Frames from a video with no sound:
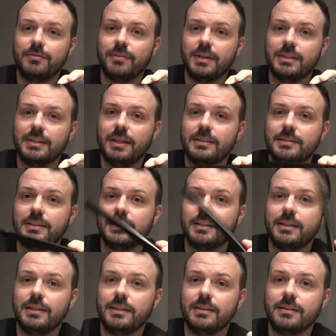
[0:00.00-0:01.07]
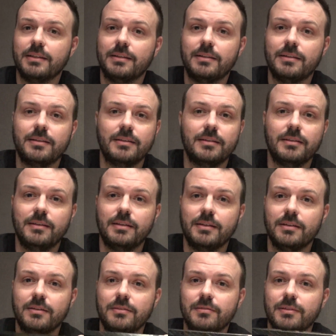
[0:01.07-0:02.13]
fantastically, and
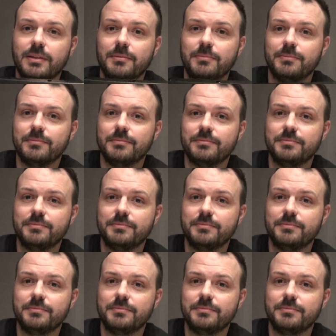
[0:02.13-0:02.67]
I'm